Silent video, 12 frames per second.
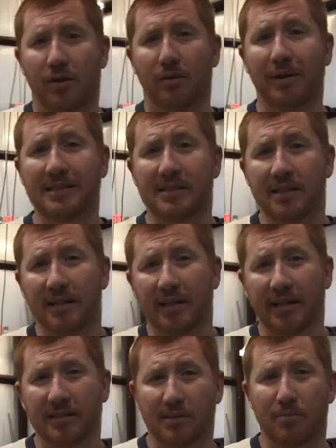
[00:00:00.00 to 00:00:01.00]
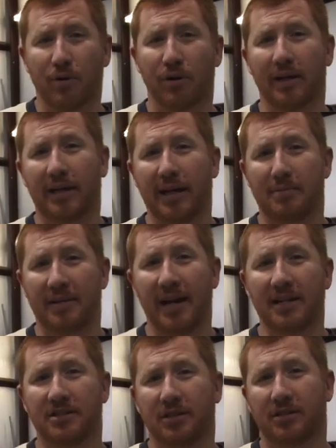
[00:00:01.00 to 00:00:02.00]
The reason that it's important to keep the
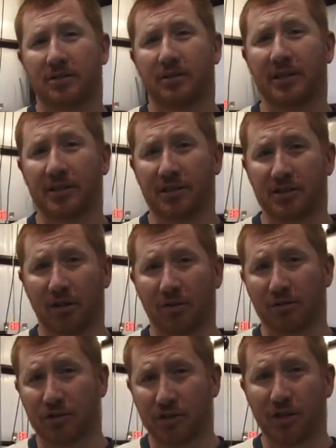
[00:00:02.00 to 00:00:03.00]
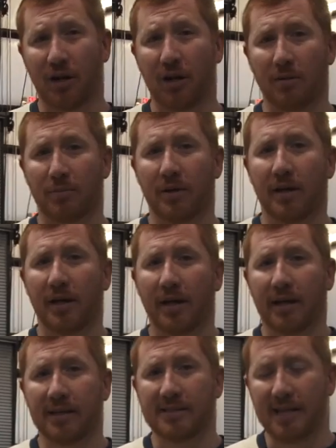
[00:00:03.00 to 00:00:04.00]
edge of your squeegee so sharp
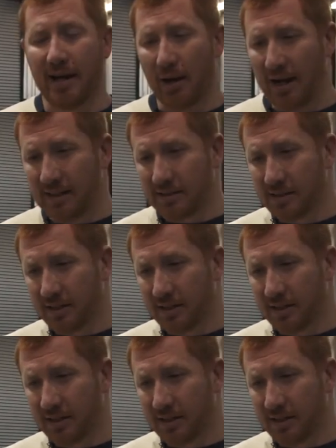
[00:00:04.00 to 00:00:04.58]
is that as